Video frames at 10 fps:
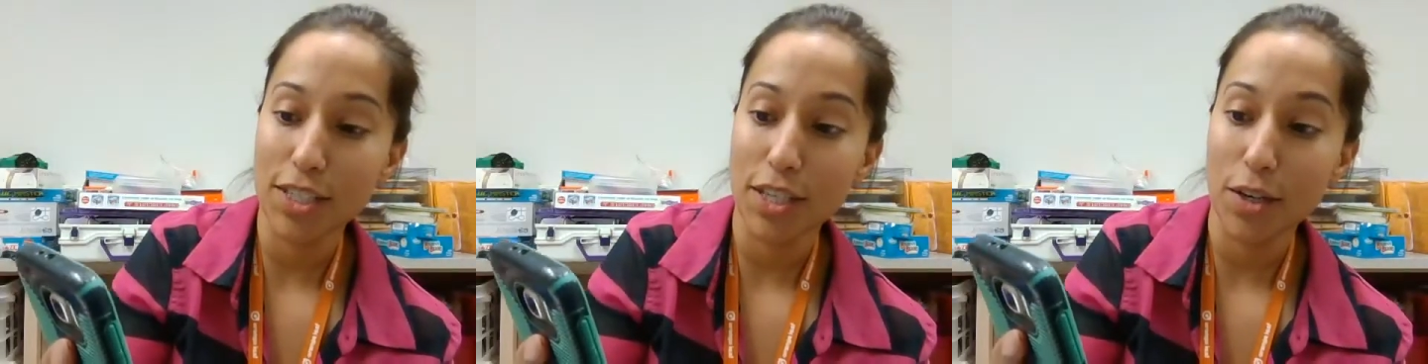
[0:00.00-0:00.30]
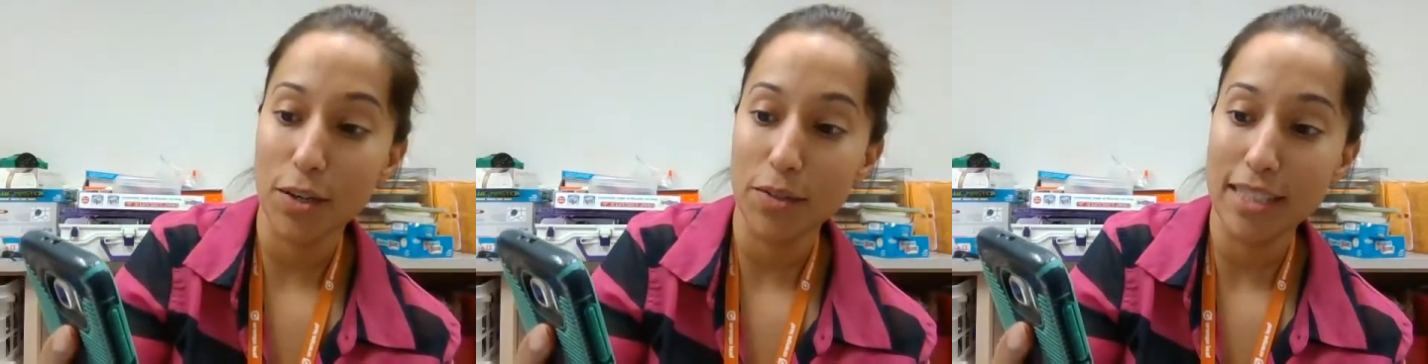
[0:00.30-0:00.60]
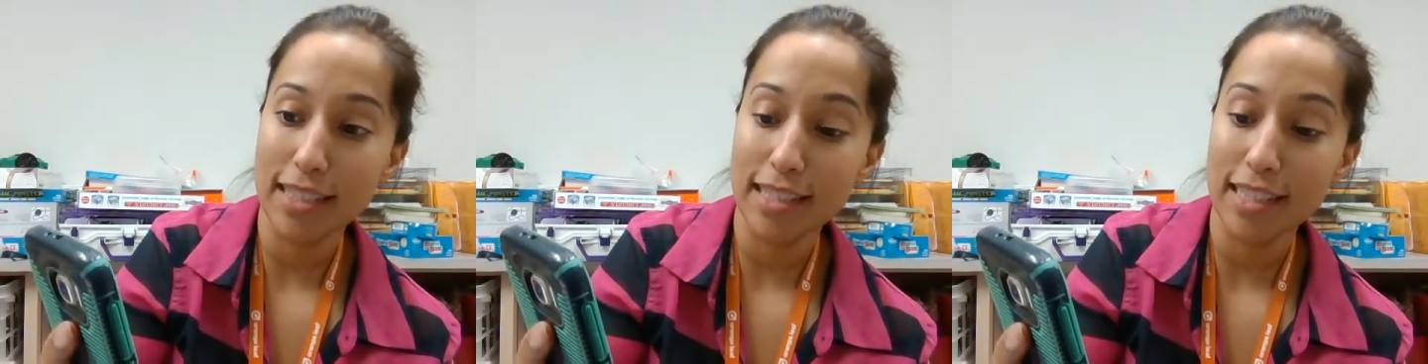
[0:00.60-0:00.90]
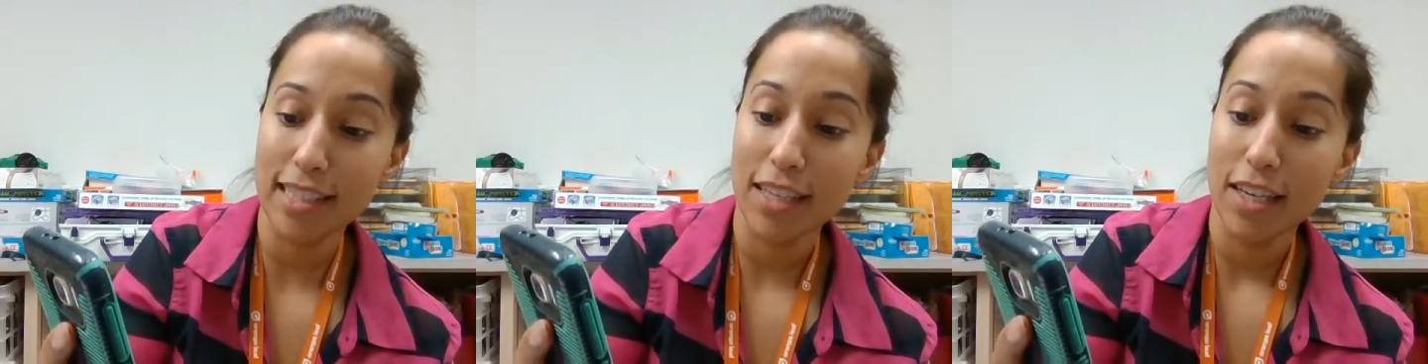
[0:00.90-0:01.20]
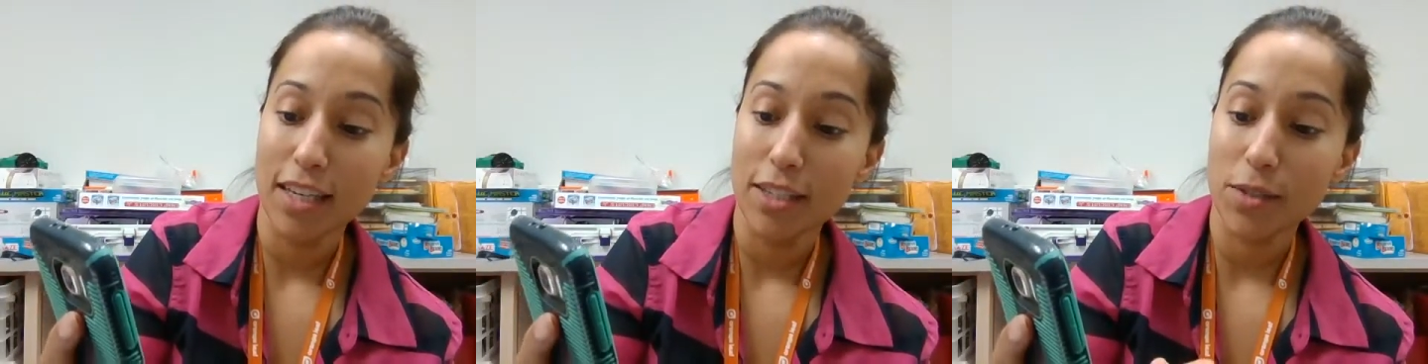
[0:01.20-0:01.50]
So let's see,
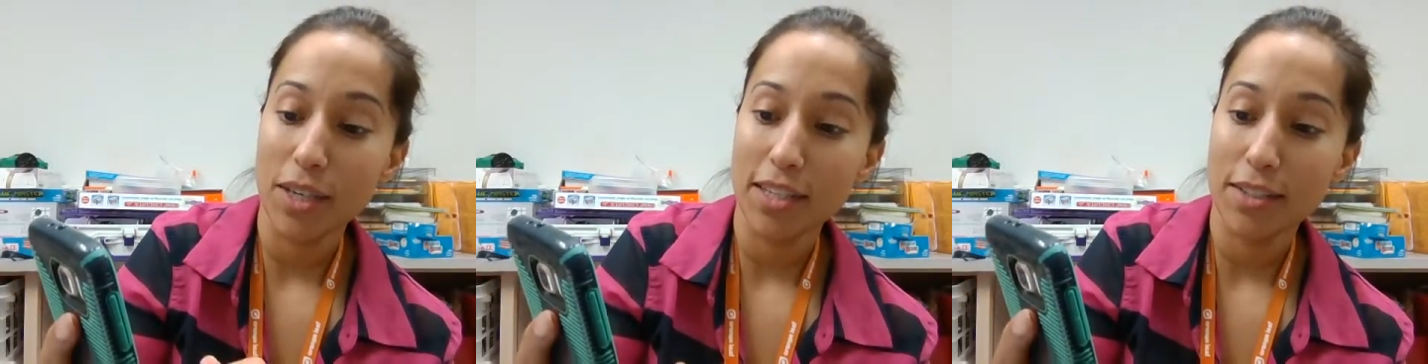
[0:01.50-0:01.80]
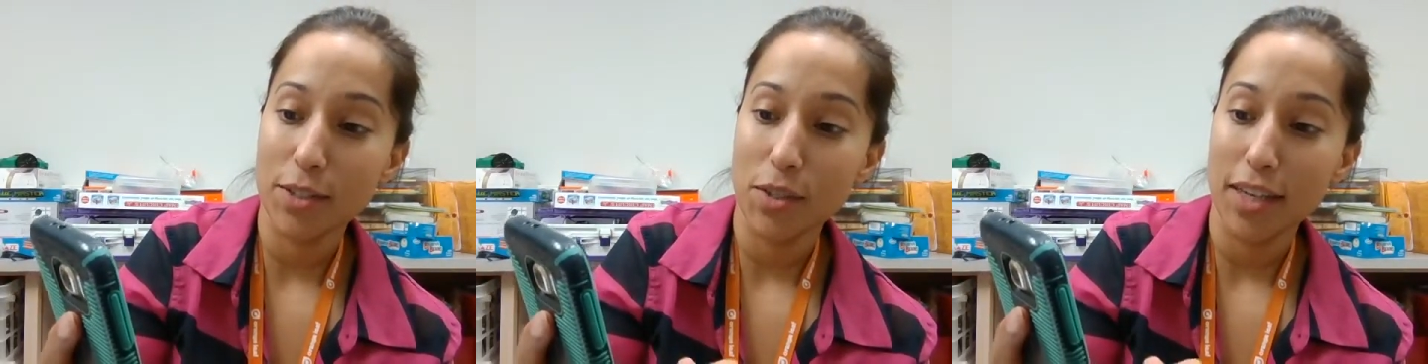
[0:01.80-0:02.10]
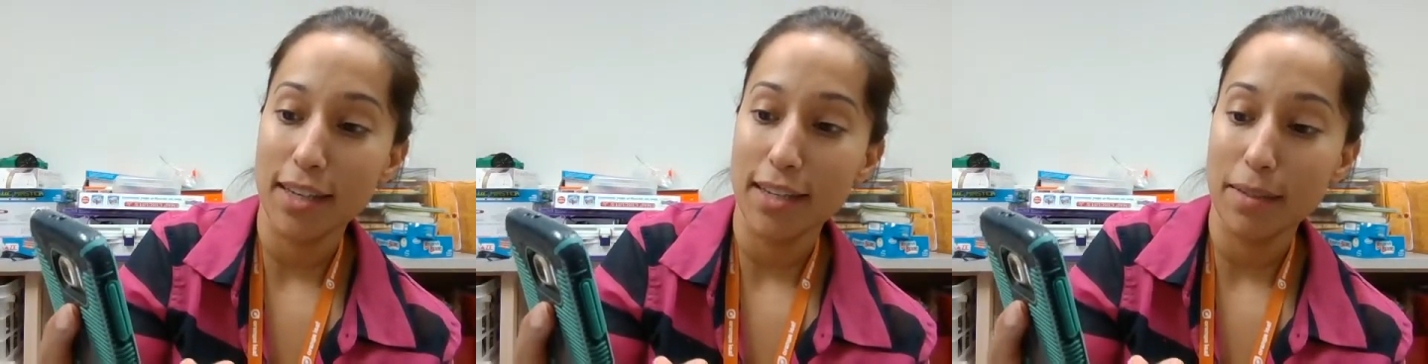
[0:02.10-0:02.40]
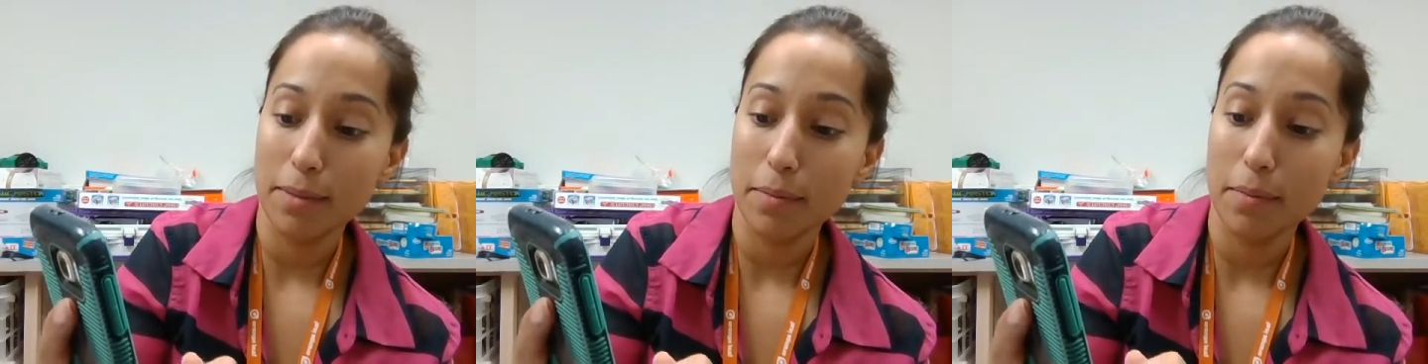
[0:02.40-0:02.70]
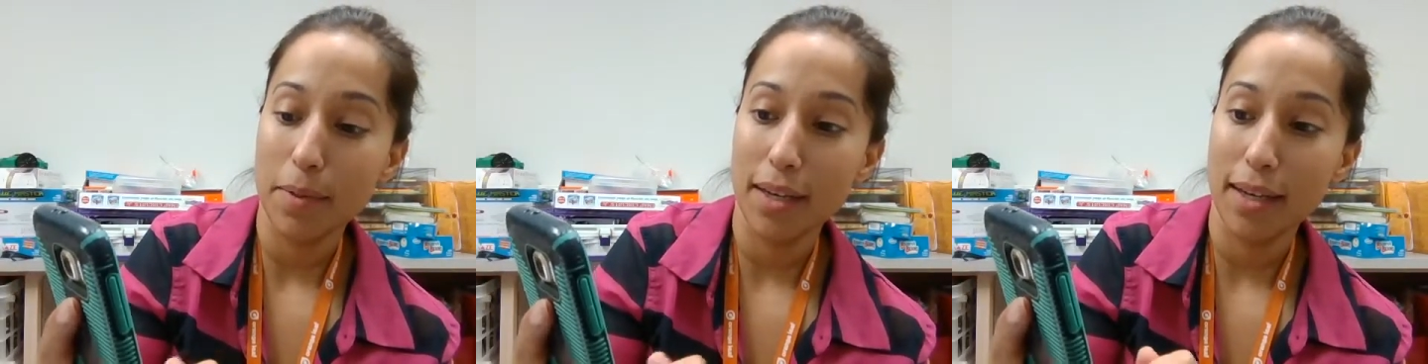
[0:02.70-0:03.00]
straight,
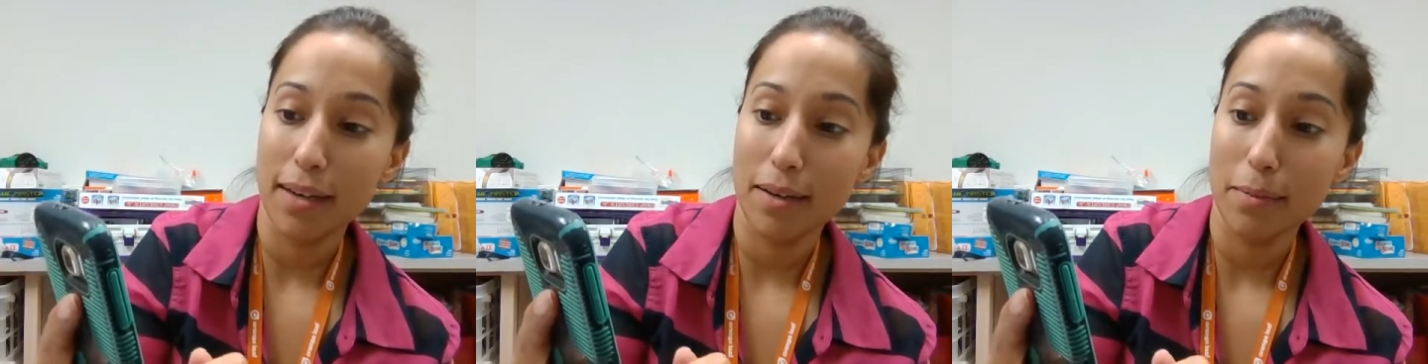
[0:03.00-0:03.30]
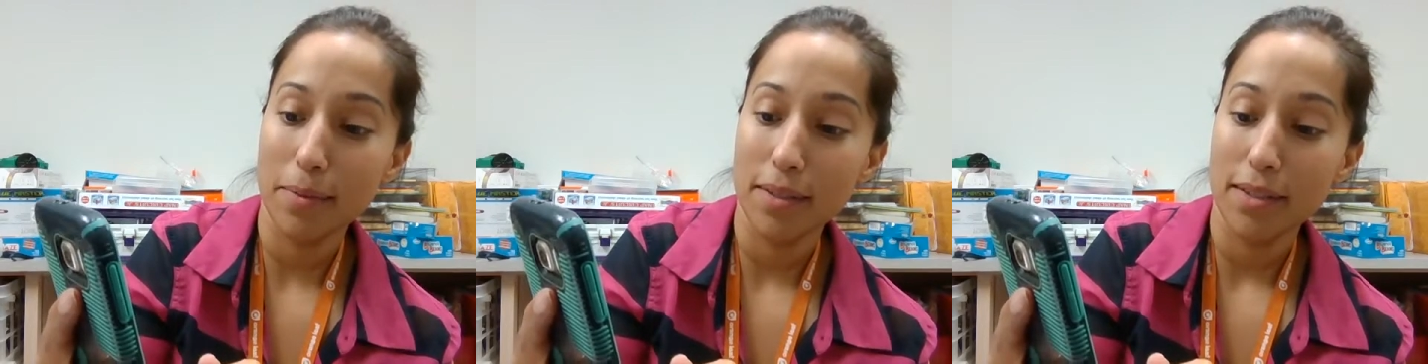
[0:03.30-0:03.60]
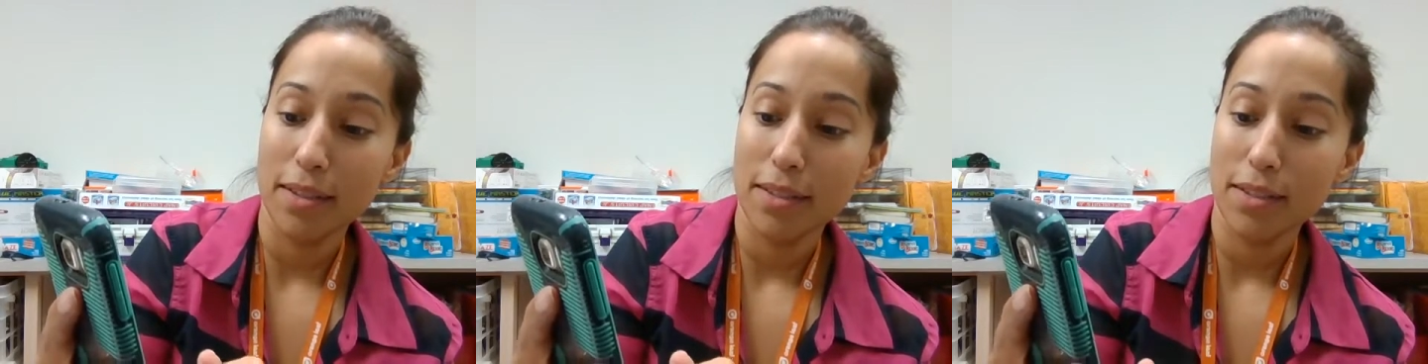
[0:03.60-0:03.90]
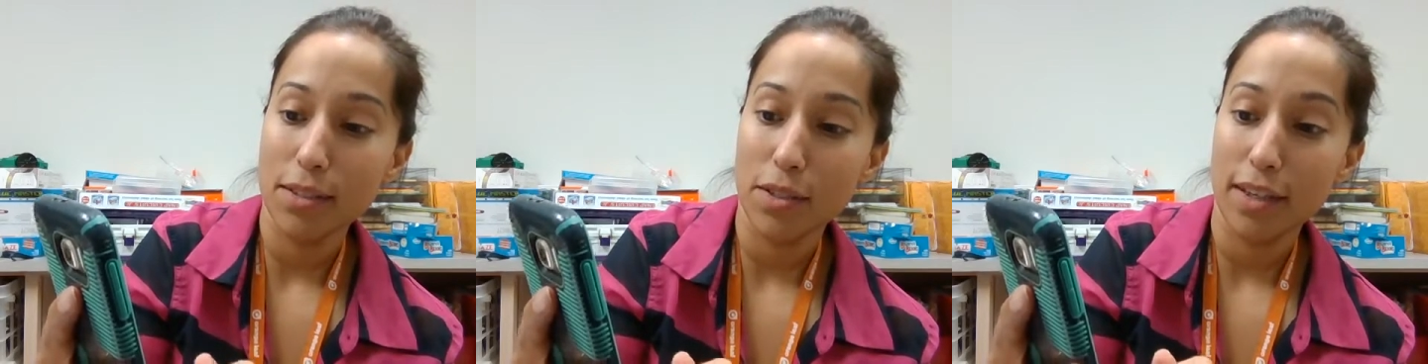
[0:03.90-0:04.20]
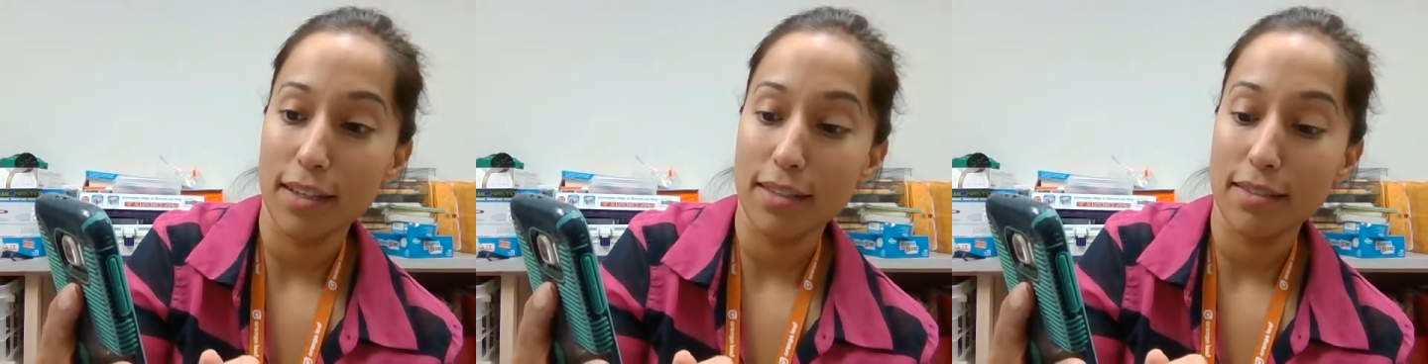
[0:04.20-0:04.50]
pick up,
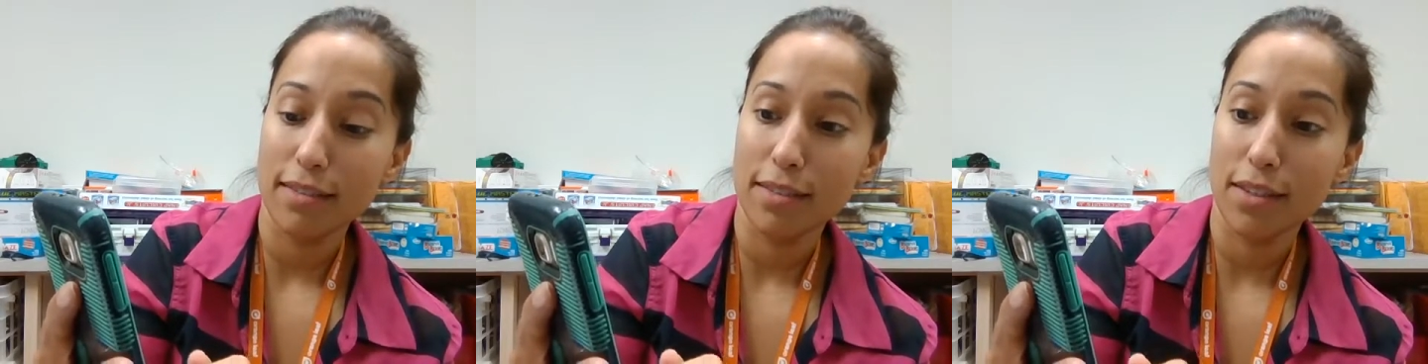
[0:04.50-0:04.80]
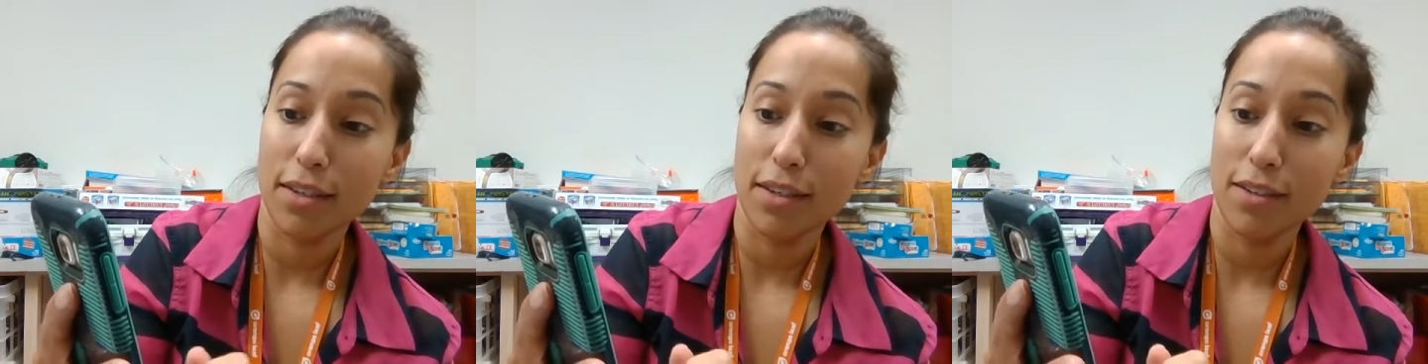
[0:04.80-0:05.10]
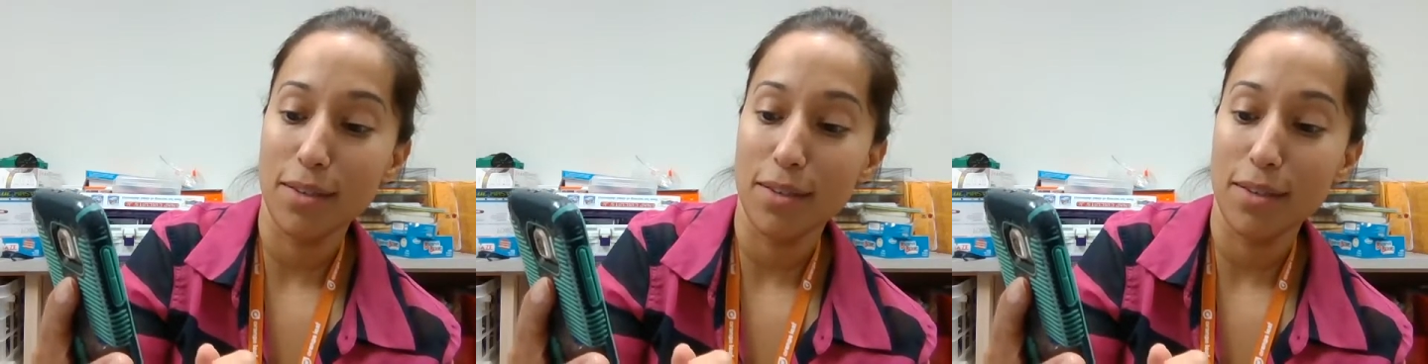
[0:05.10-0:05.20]
straight, turn.